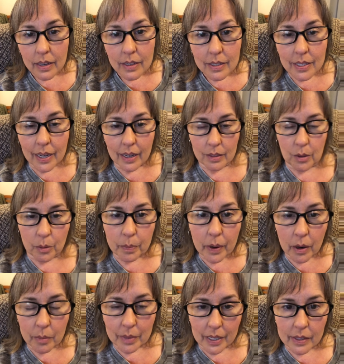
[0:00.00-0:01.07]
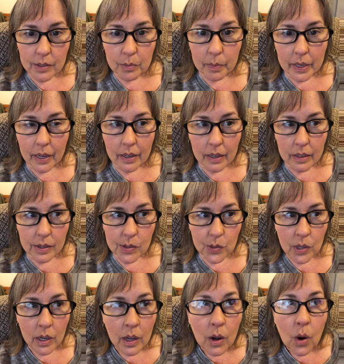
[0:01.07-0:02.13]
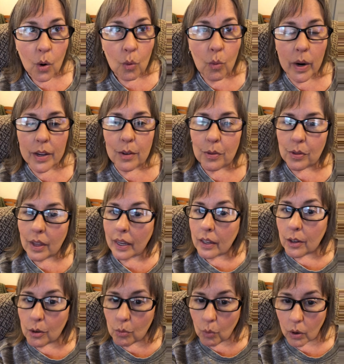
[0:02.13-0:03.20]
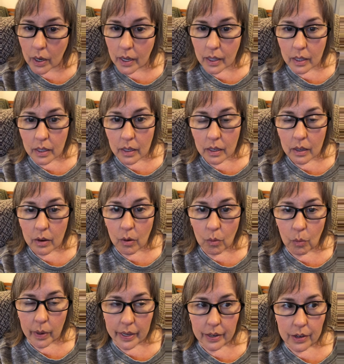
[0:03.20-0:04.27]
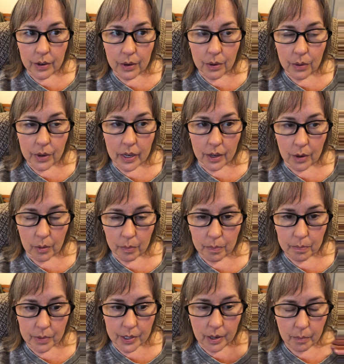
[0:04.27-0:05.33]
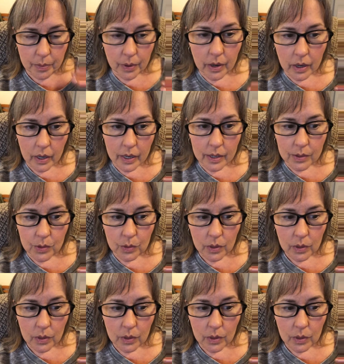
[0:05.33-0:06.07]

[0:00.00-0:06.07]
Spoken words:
to get their permanents, because what you think you want when you get your temporaries